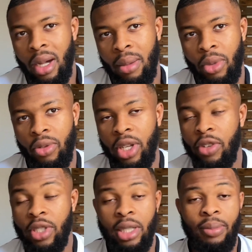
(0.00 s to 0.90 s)
I'm not really
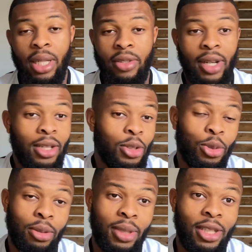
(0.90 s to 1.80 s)
obviously the biggest fan of
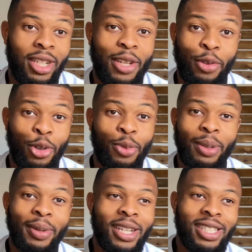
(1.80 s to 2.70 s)
social media. If you know me
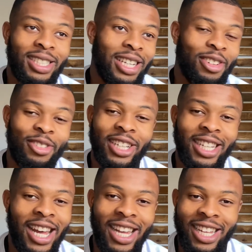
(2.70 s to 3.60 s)
personally, I don't really
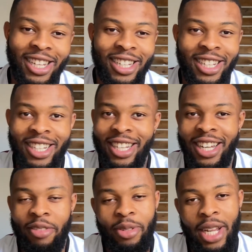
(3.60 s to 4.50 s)
like it.
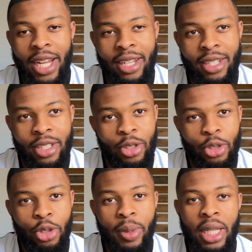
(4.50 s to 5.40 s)
I feel like it's
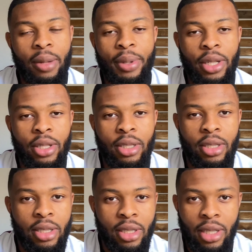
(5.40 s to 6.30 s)
too many
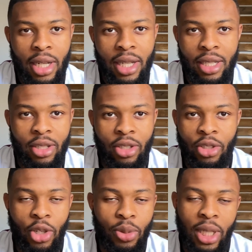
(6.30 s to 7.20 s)
opinions and you
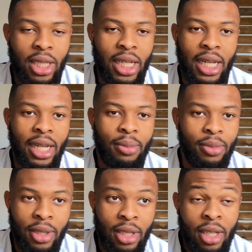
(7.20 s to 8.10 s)
don't need to hear them.
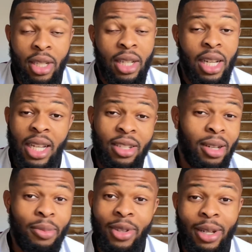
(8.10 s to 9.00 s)
And
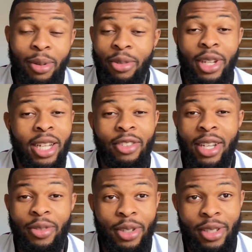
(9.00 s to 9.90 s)
some of them are really
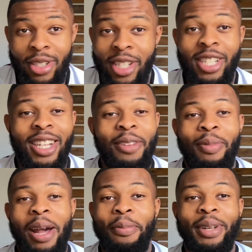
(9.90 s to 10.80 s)
irrelevant, in
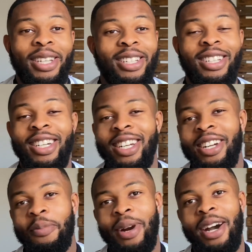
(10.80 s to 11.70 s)
my opinion.
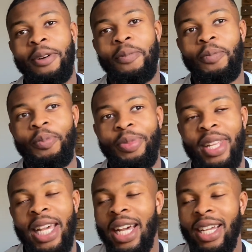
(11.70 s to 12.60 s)
But
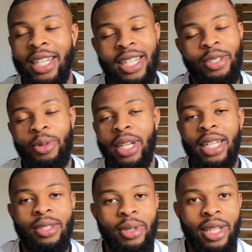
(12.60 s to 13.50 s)
yeah, it is what it
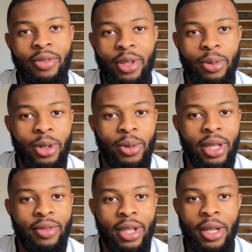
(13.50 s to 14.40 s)
is. We live in the world we
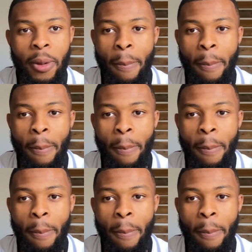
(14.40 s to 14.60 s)
live in.